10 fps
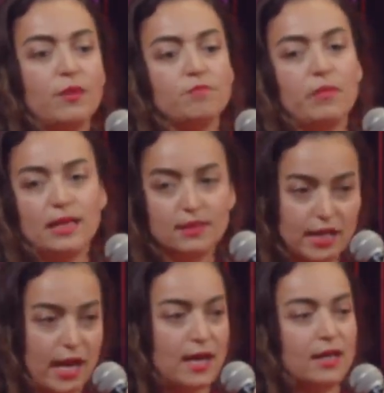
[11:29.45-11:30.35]

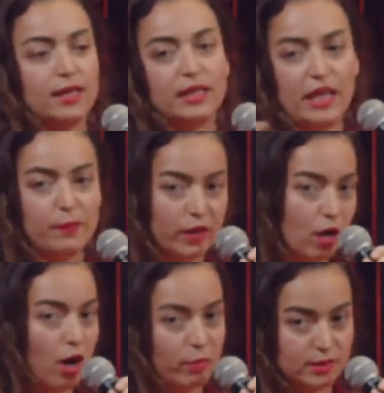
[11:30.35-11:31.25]
maintain and keep the
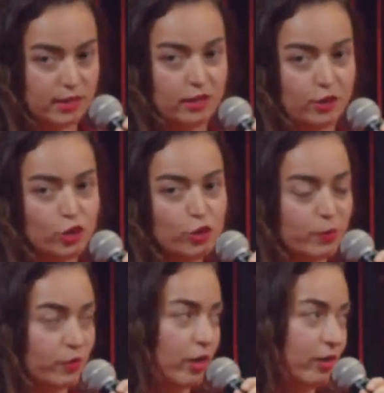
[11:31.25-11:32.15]
garments in loop.
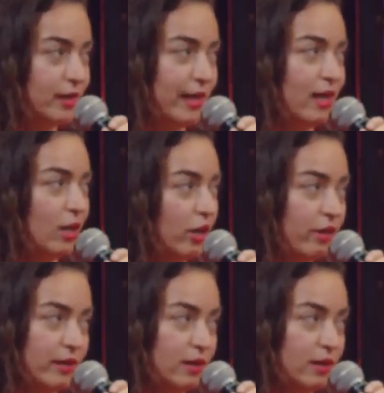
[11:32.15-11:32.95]
Currently, a lot of it